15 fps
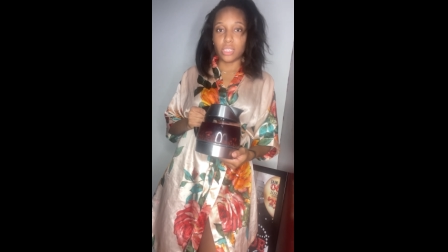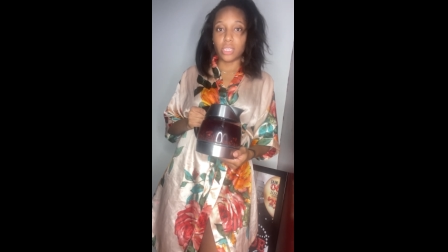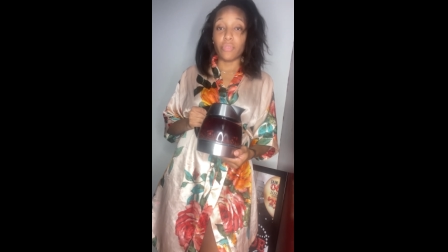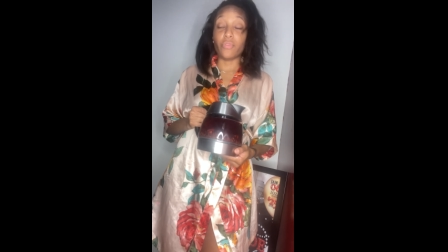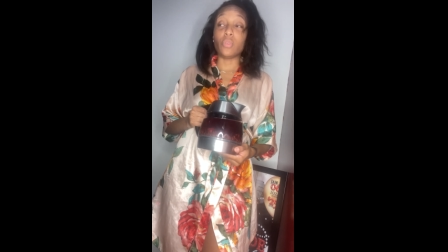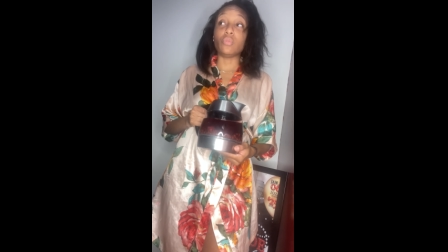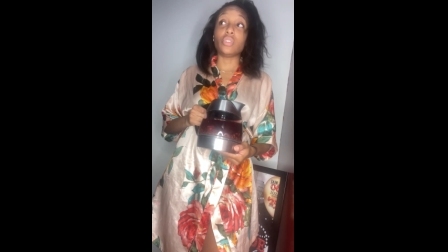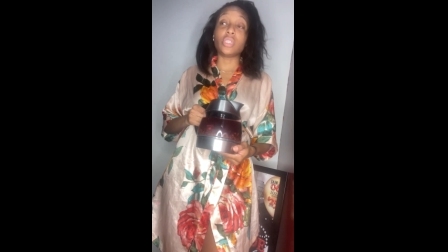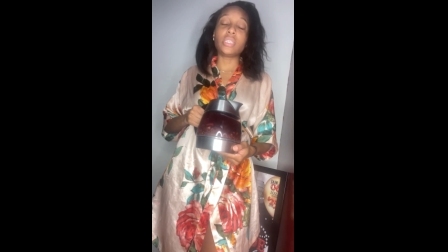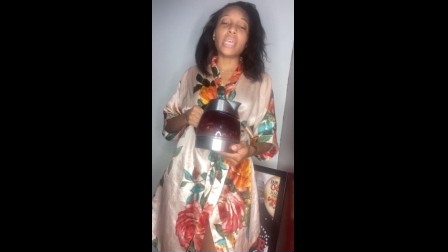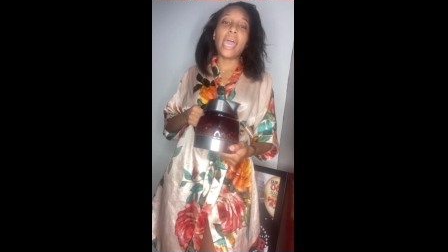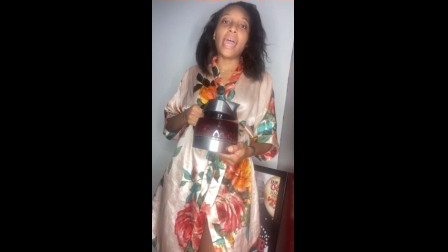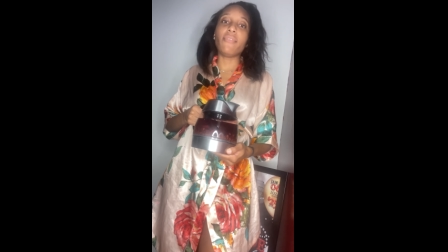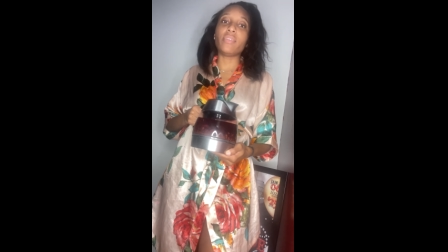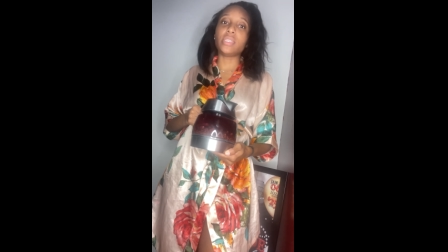If you just
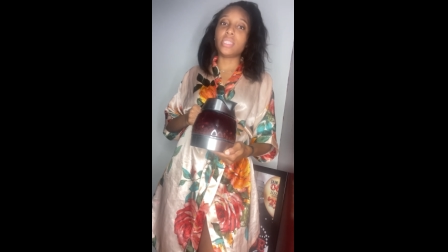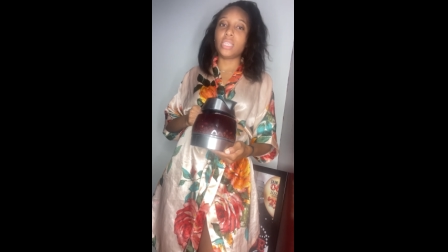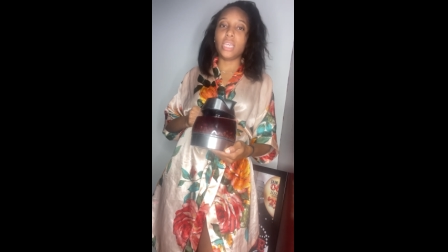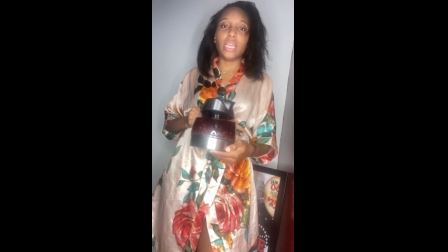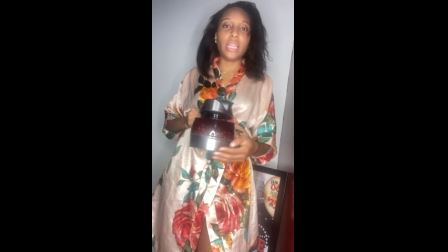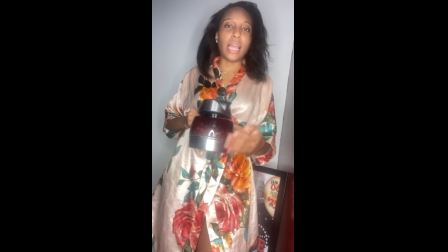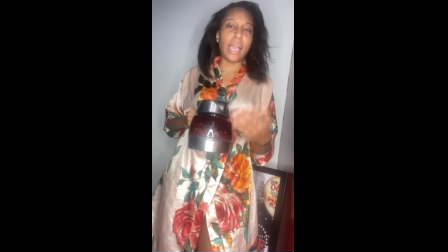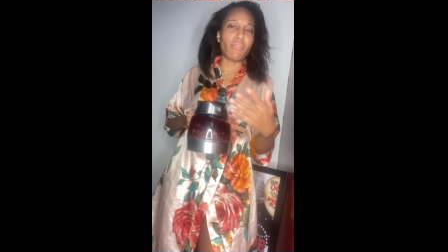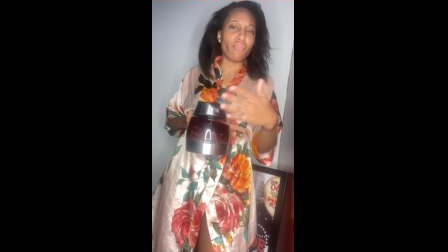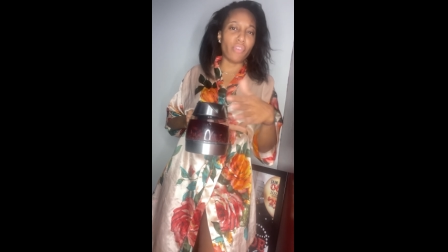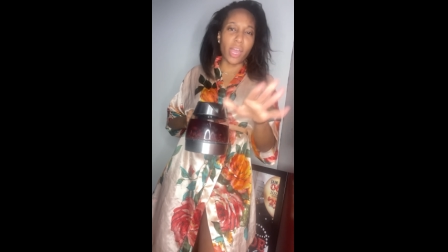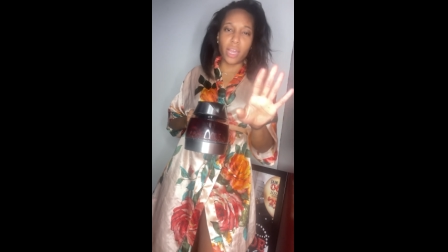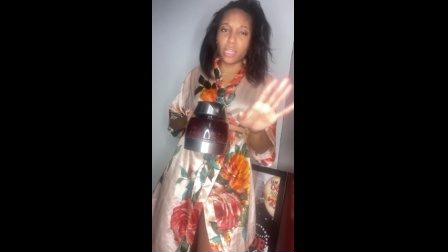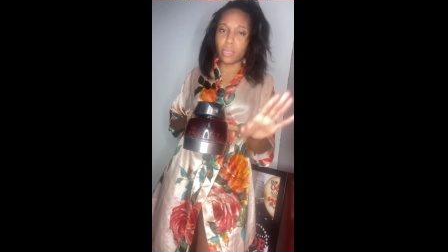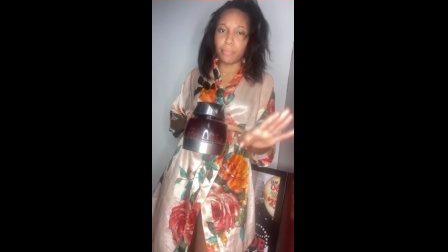have a tea like
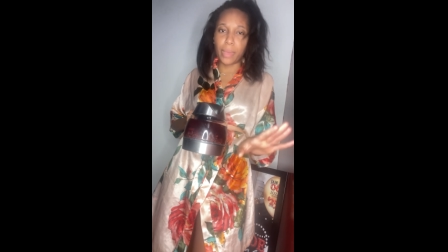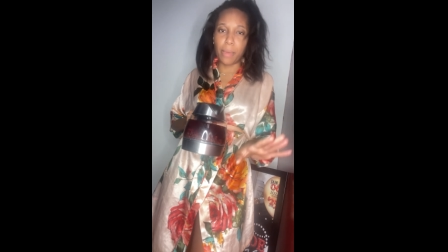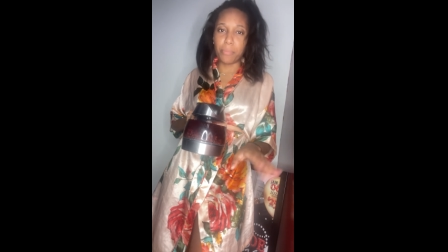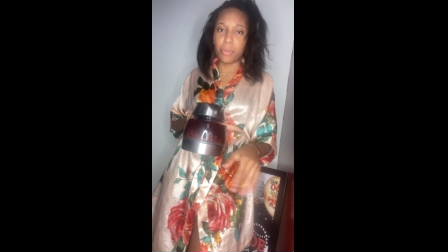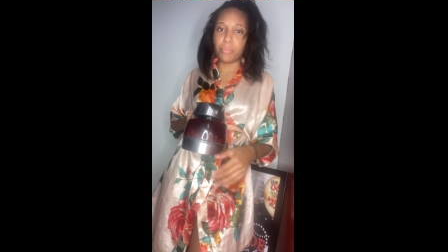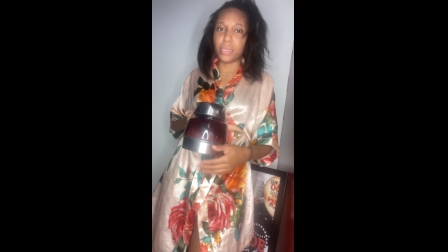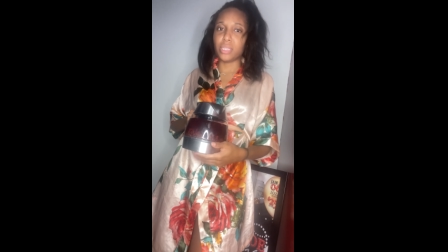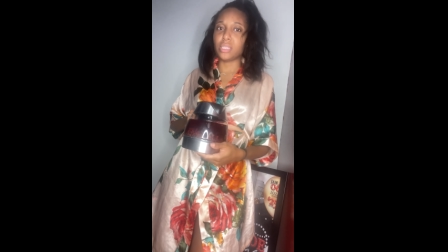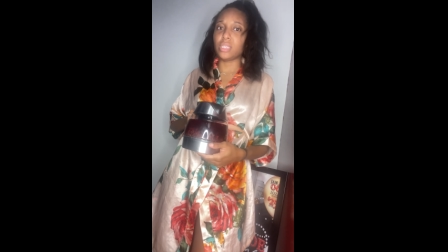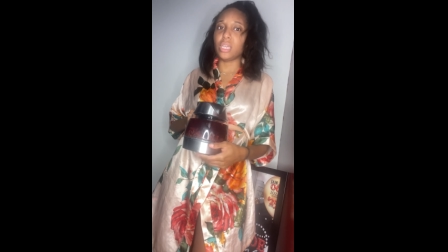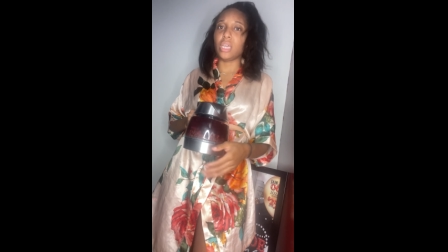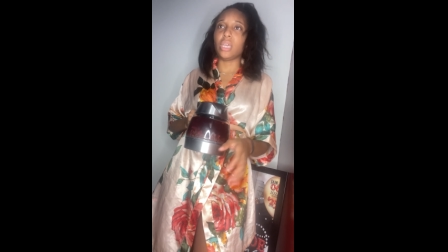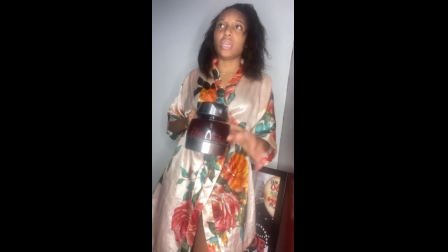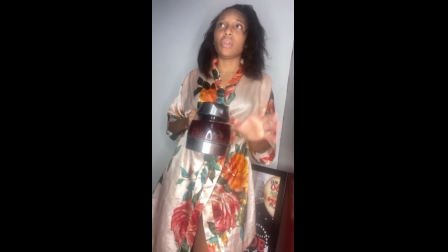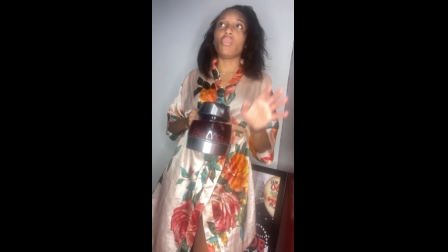regular peppermint
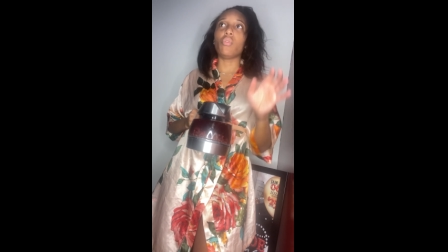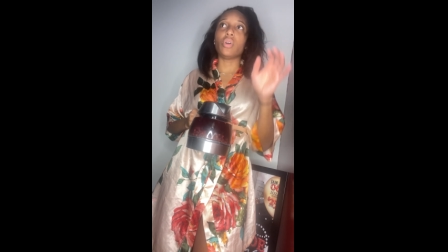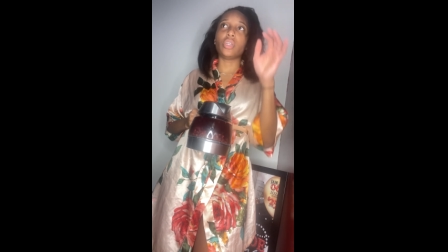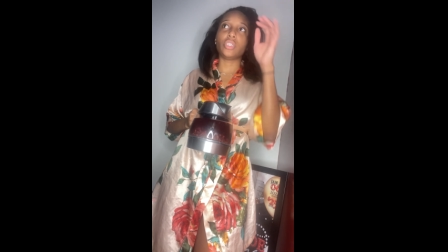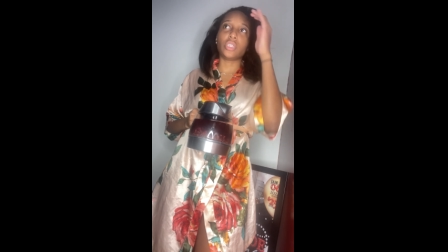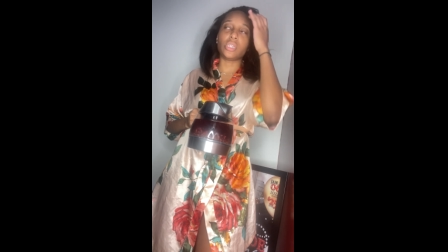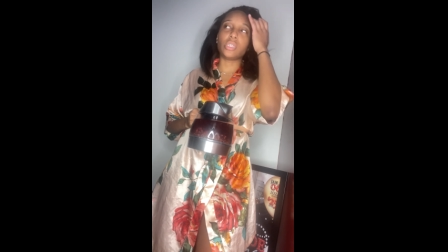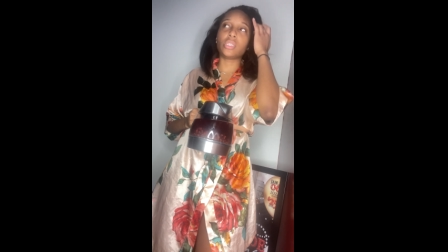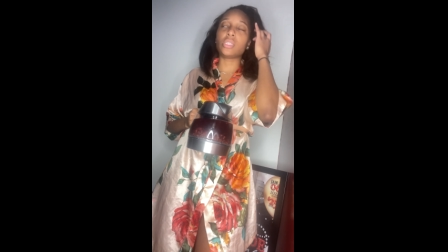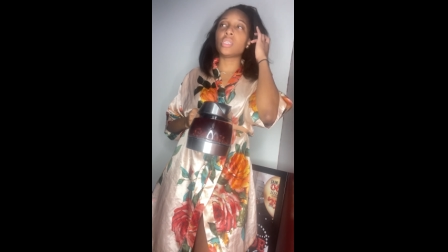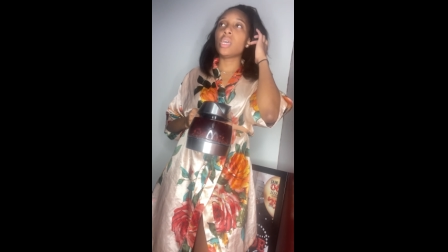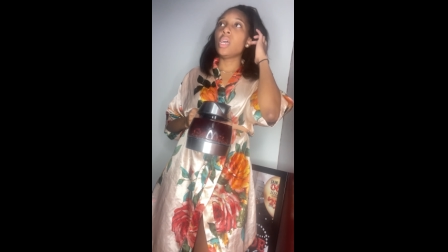tea or just,